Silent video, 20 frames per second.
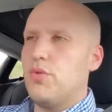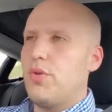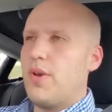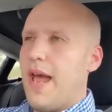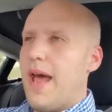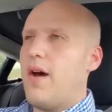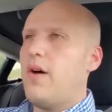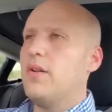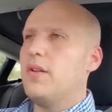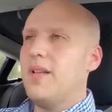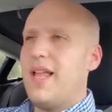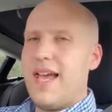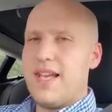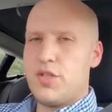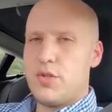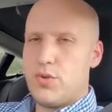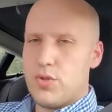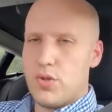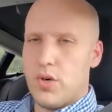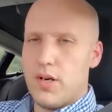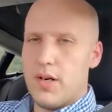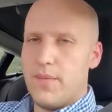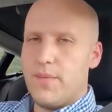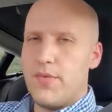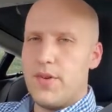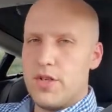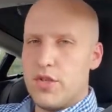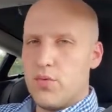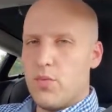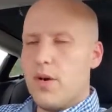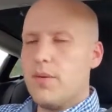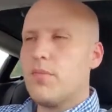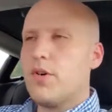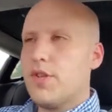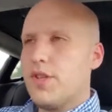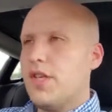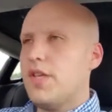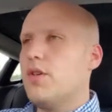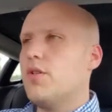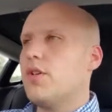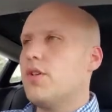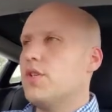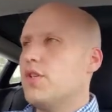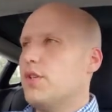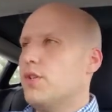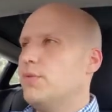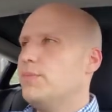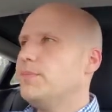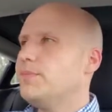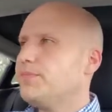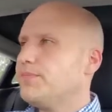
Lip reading: Now, last resort, there's one more thing you can do.